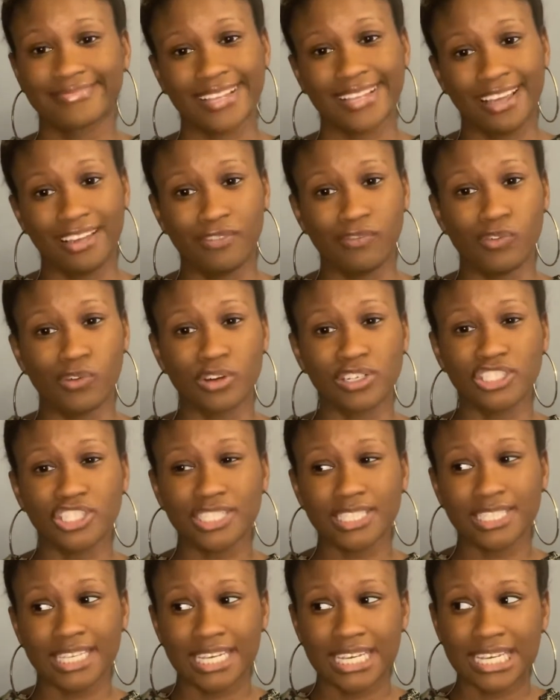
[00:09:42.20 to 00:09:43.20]

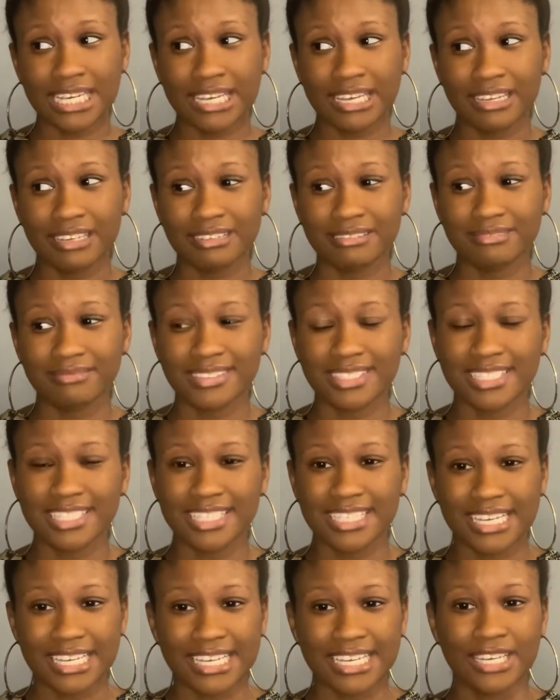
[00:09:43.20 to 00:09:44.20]
unfortunately,
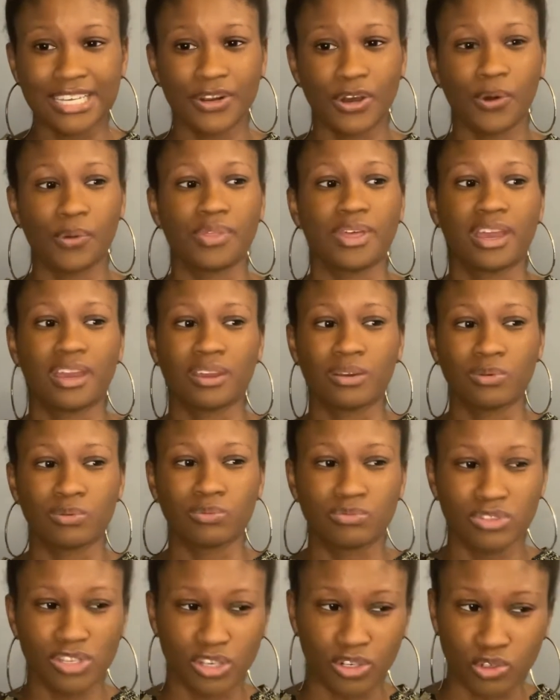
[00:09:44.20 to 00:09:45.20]
you know,
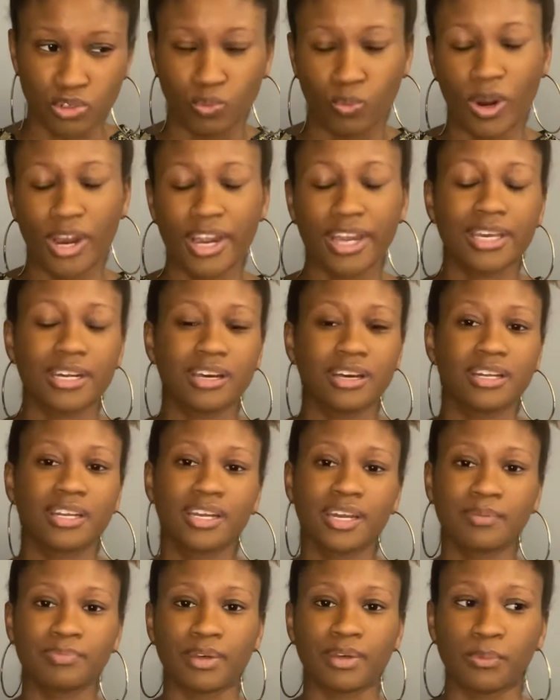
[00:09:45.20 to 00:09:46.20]
they're working on
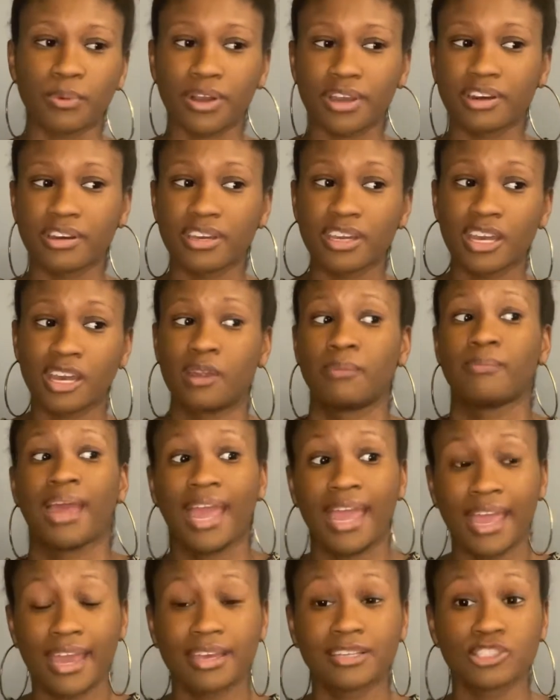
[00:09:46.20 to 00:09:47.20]
him. They're working on him.
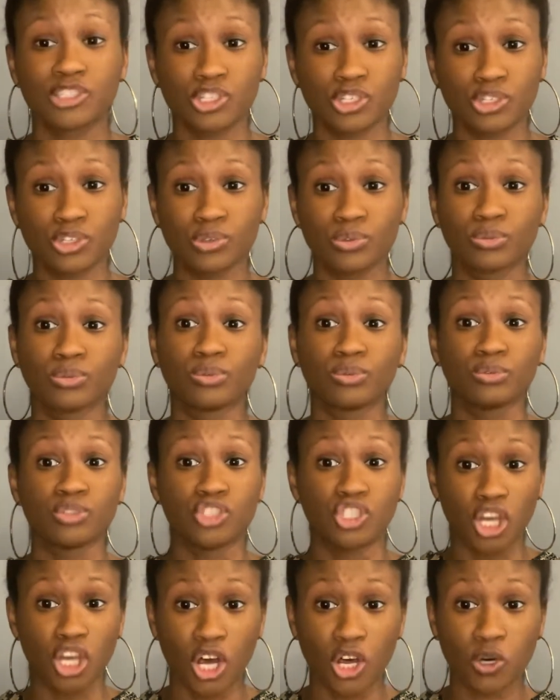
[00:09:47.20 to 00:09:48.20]
And two,
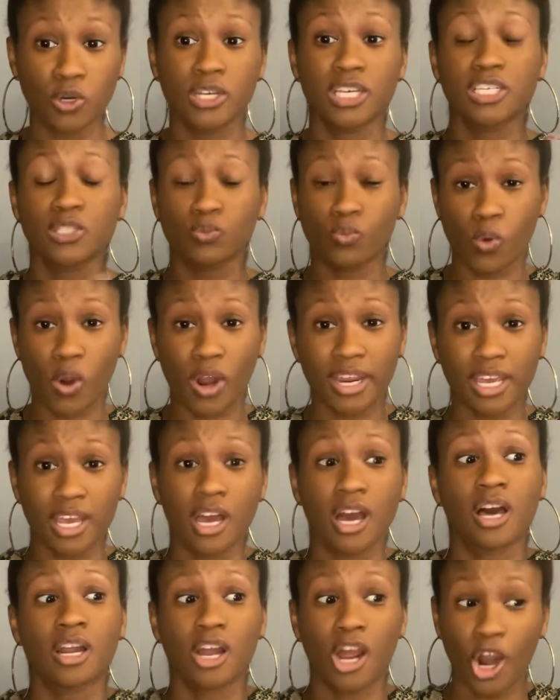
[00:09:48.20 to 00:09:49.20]
Jo is working
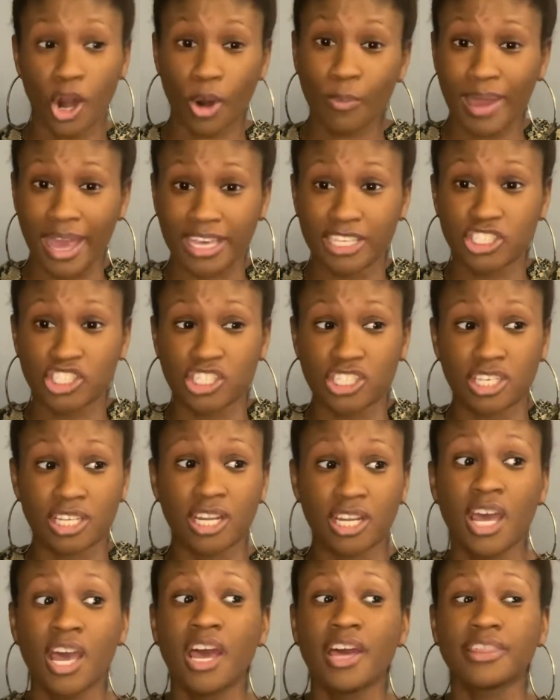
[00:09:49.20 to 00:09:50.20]
on her
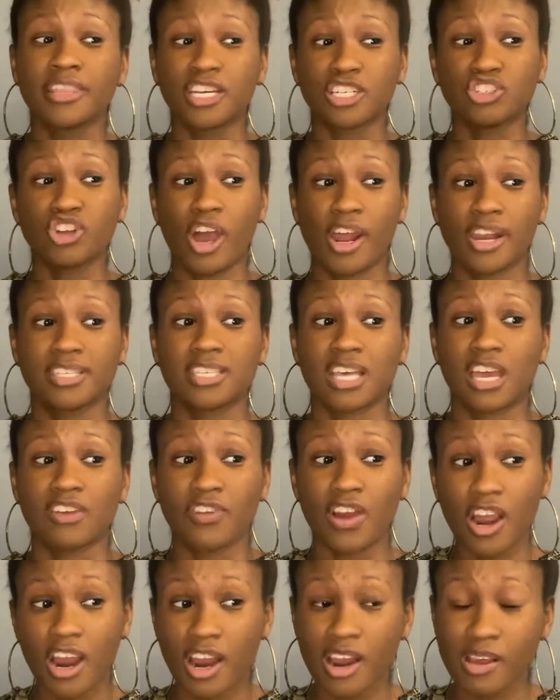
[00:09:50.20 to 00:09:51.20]
patient. They're trying to save
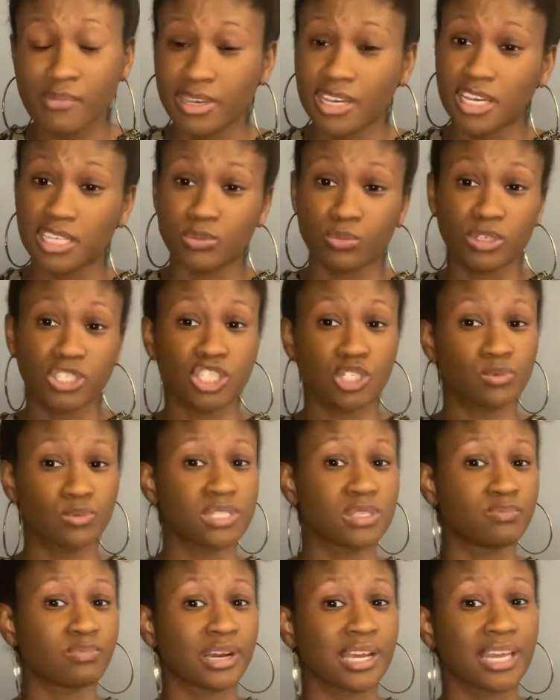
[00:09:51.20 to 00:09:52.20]
her because when she
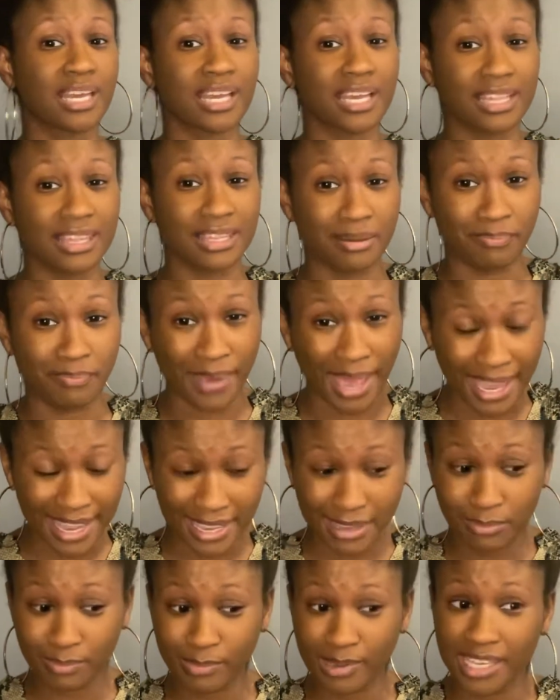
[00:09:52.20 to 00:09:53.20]
was bringing the
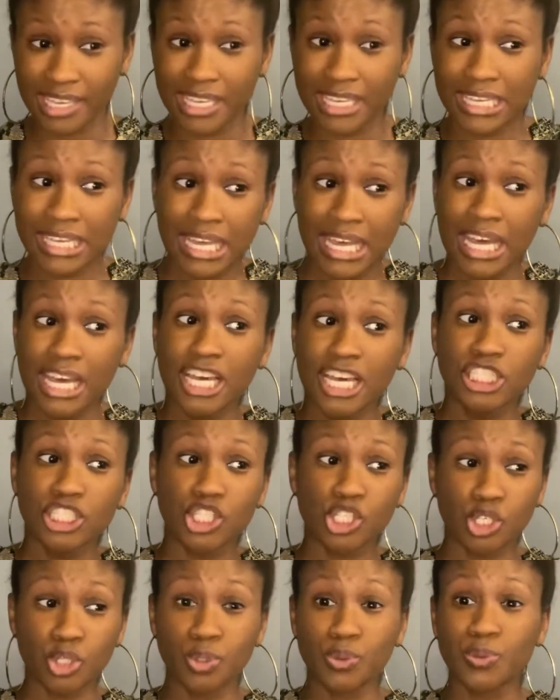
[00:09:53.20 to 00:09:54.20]
baby
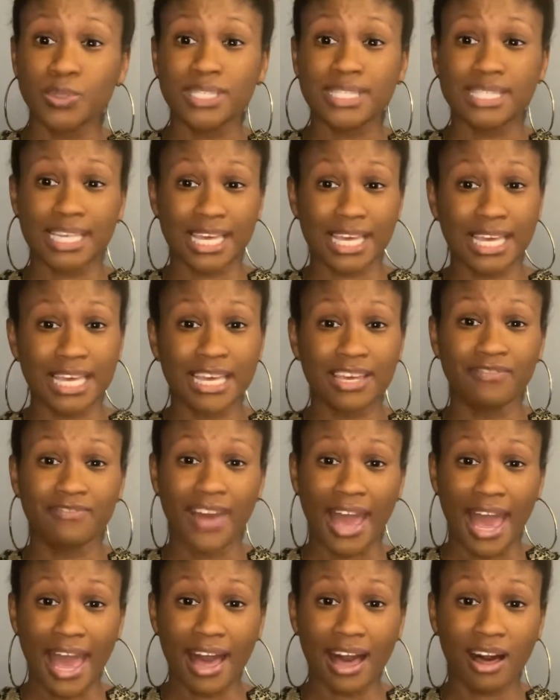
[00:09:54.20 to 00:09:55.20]
to see
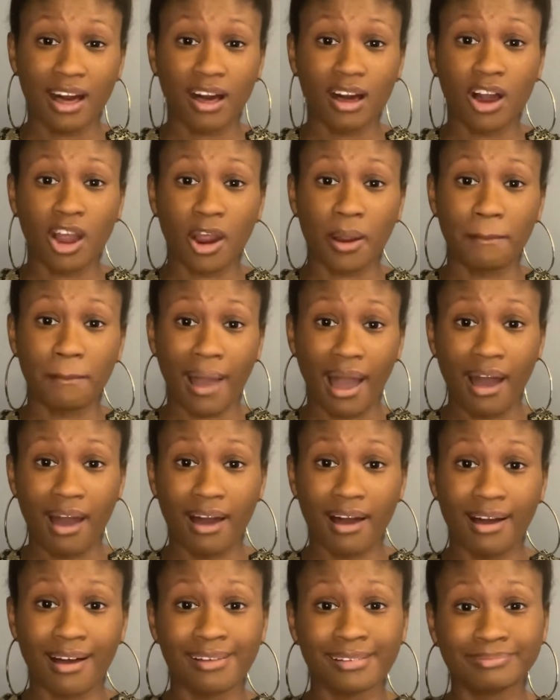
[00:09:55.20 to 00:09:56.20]
Val, her
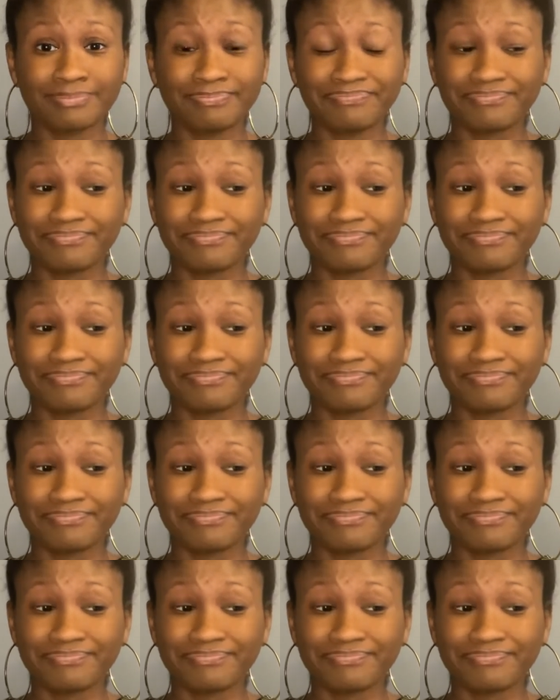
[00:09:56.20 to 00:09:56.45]
mom,